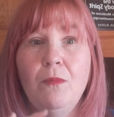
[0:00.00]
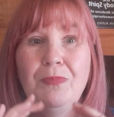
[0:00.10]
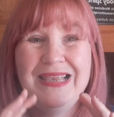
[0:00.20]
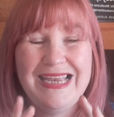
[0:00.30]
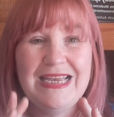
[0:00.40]

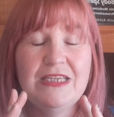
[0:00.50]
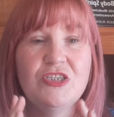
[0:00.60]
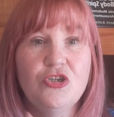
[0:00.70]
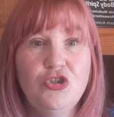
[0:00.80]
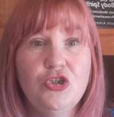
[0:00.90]

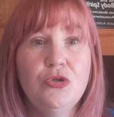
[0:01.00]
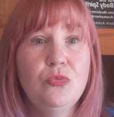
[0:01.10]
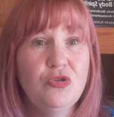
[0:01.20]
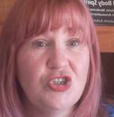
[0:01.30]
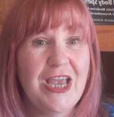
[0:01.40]
please
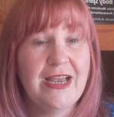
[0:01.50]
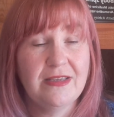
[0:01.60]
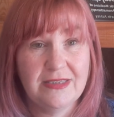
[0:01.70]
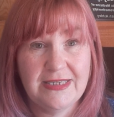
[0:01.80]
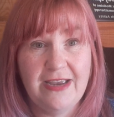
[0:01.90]
do
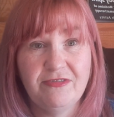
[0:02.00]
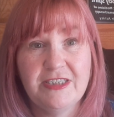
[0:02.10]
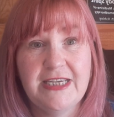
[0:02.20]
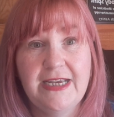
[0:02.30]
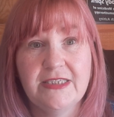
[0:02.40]
check the
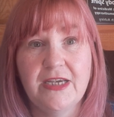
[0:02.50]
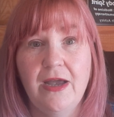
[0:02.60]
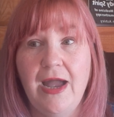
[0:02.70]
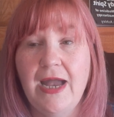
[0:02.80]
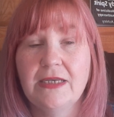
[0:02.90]
safety
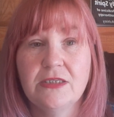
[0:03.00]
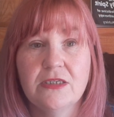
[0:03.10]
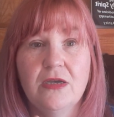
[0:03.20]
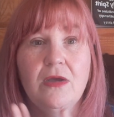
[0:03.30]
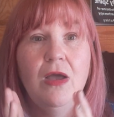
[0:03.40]
data and
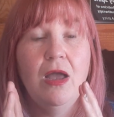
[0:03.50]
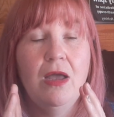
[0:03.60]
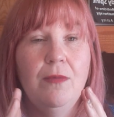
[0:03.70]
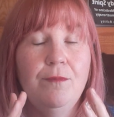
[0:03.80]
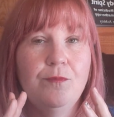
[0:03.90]

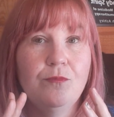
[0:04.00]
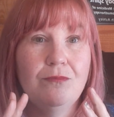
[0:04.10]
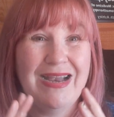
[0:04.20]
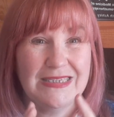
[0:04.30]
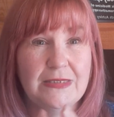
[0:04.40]

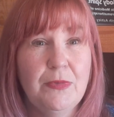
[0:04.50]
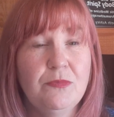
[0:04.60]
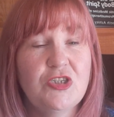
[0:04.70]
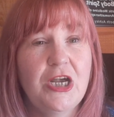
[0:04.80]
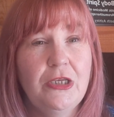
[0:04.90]

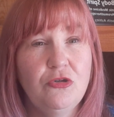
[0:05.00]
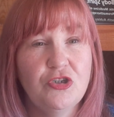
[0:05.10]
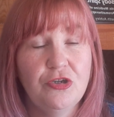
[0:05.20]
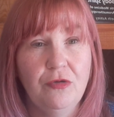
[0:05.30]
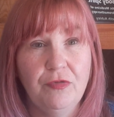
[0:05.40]
maximum
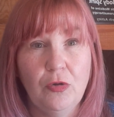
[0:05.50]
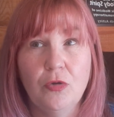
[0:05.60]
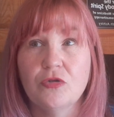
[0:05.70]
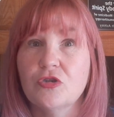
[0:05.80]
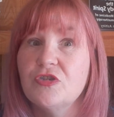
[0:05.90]
dilution of the
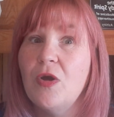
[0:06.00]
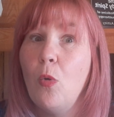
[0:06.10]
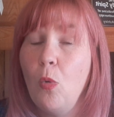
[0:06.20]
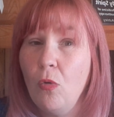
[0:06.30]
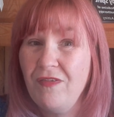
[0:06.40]
oils, because they're
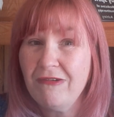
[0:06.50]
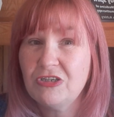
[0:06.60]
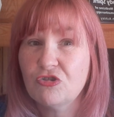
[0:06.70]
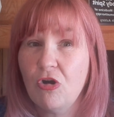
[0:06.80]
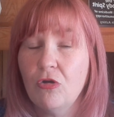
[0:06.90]
all very
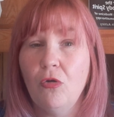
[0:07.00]
strong